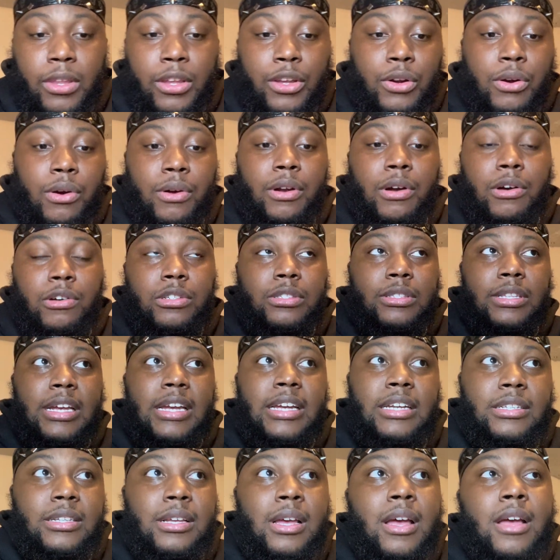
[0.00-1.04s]
You know, those
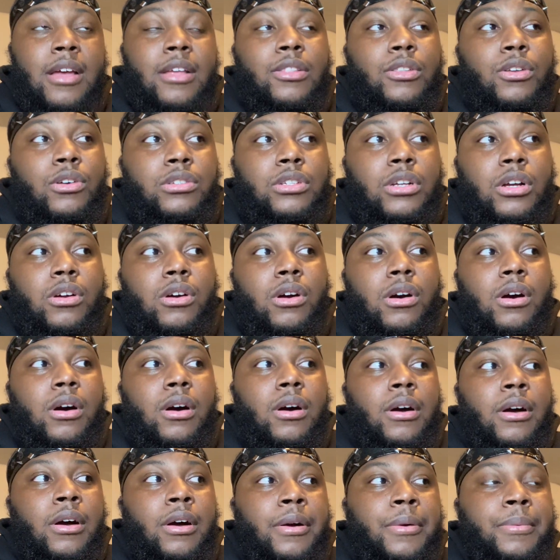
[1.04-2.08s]
things those are
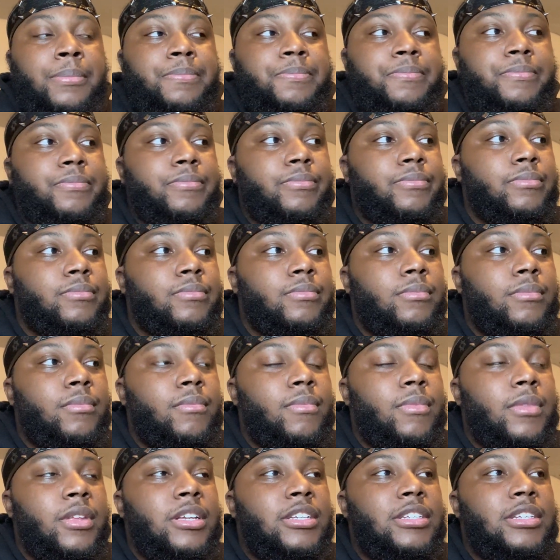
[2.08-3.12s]
called um
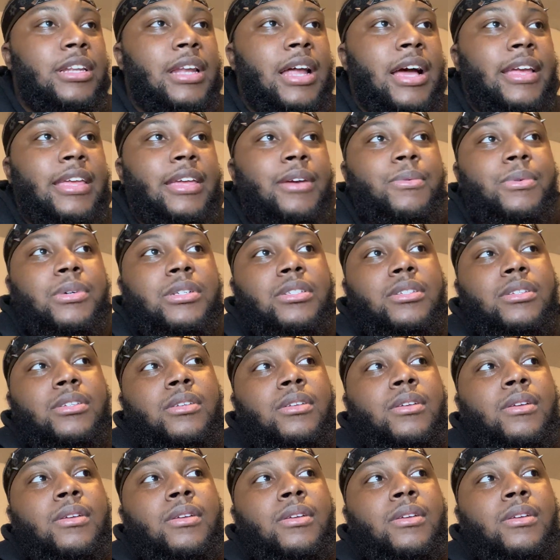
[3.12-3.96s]
Salakia. What's